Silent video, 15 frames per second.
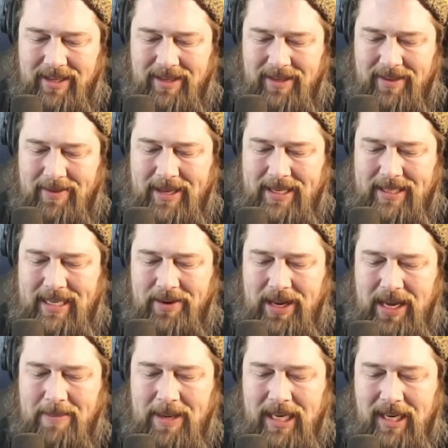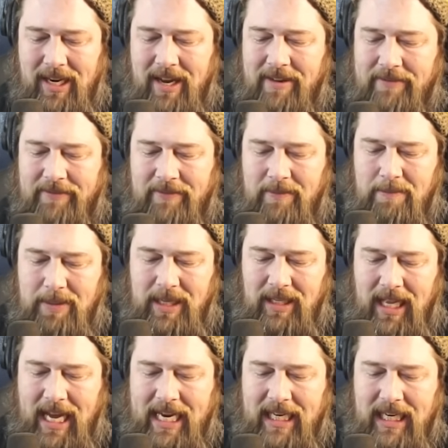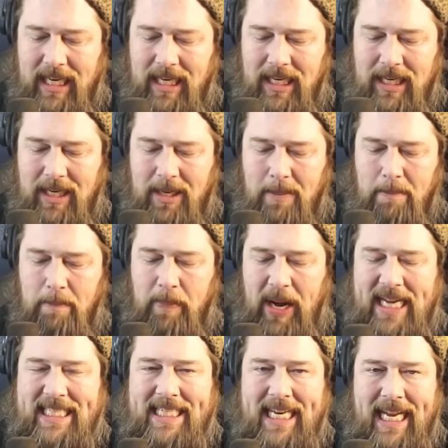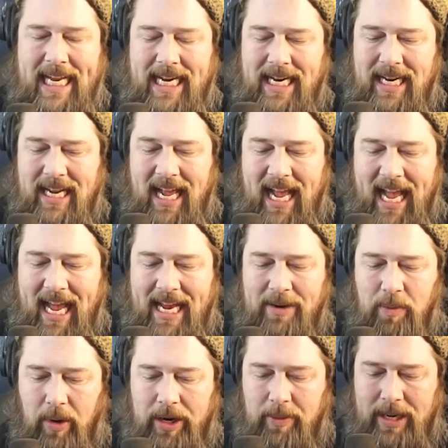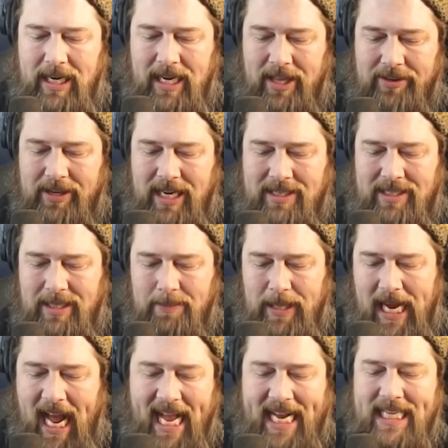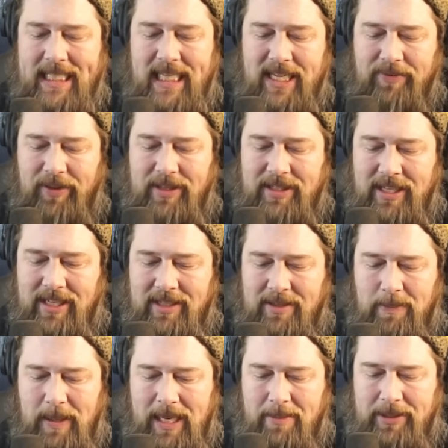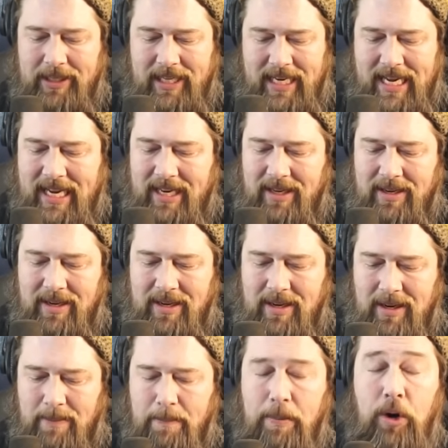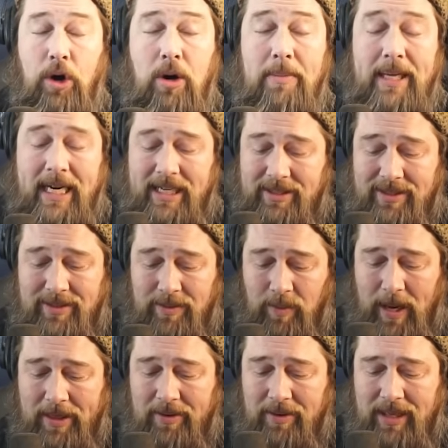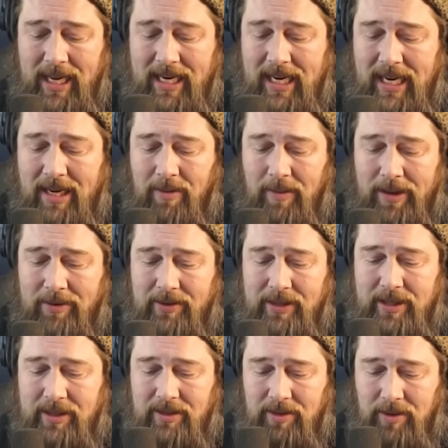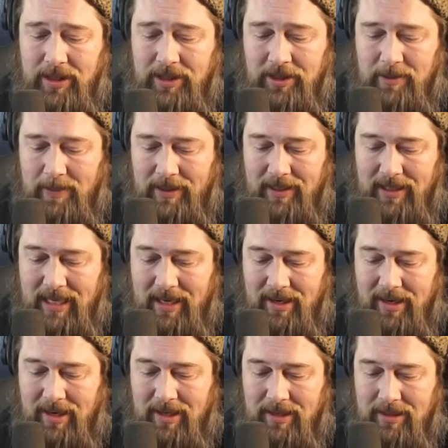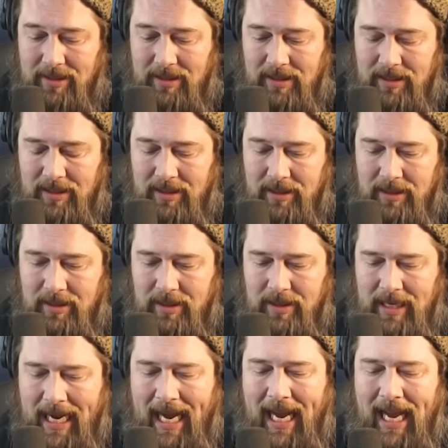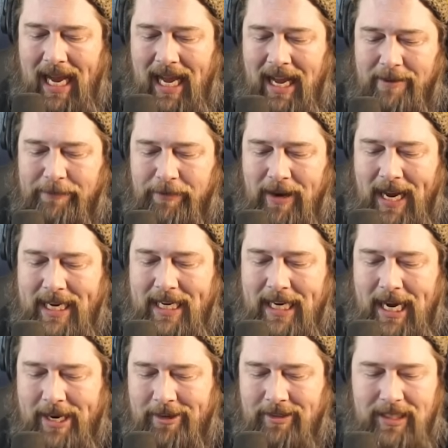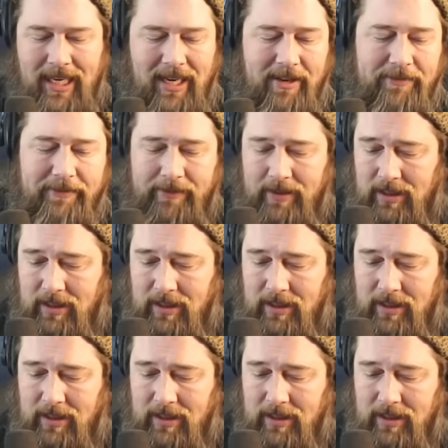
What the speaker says: This Town Ain't Big Enough be, like, busted and Runaway Together not see play. I guess the difference is being able to hit permanents rather than just creatures. But look at that art. Frog and Otter Love.